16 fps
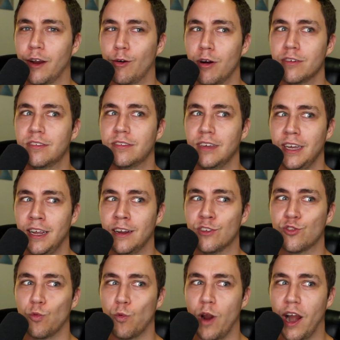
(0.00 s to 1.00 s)
There are
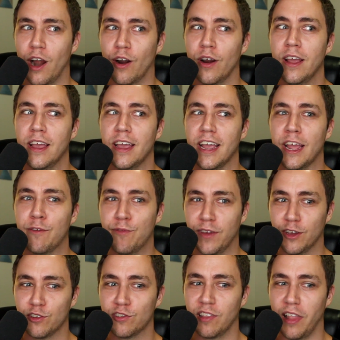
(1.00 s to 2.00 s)
scenes where it
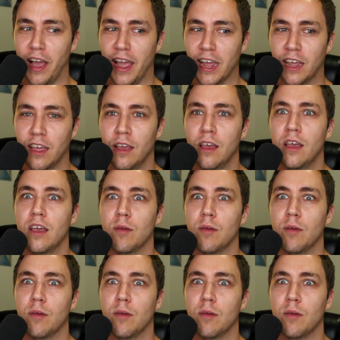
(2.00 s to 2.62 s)
feels like